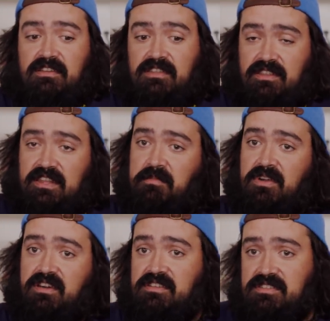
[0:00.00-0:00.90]
Then that
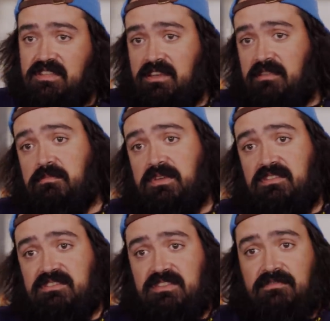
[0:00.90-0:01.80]
product's then
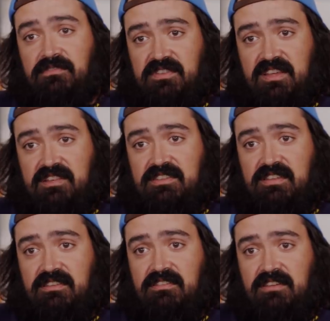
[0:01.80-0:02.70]
being sent for
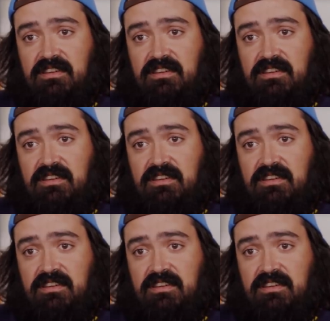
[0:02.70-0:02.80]
testing.